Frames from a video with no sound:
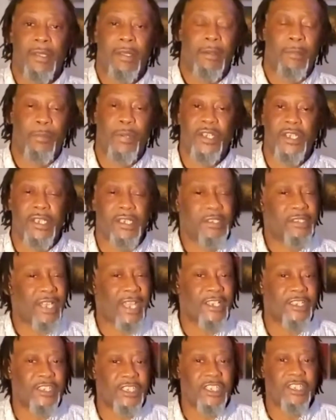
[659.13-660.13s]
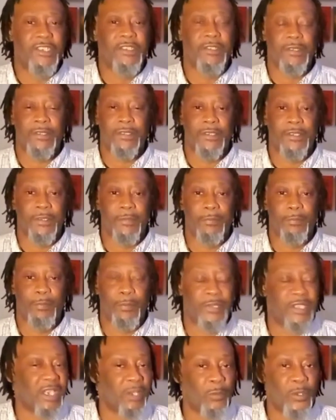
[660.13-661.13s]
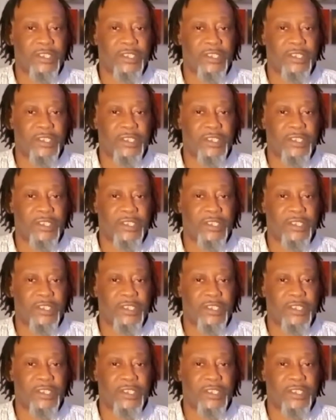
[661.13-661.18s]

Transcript: But it's like then we